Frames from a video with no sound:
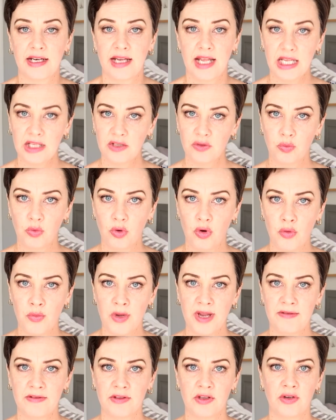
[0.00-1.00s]
it is warm,
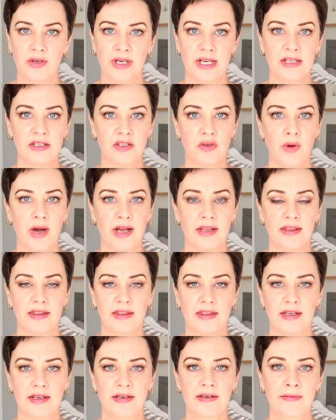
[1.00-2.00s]
even though it is quite
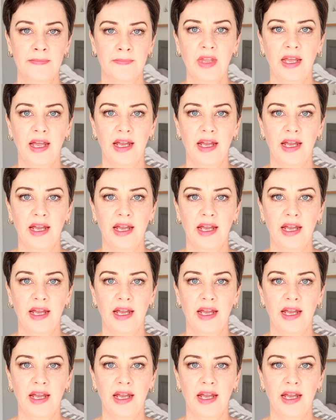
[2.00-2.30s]
thin.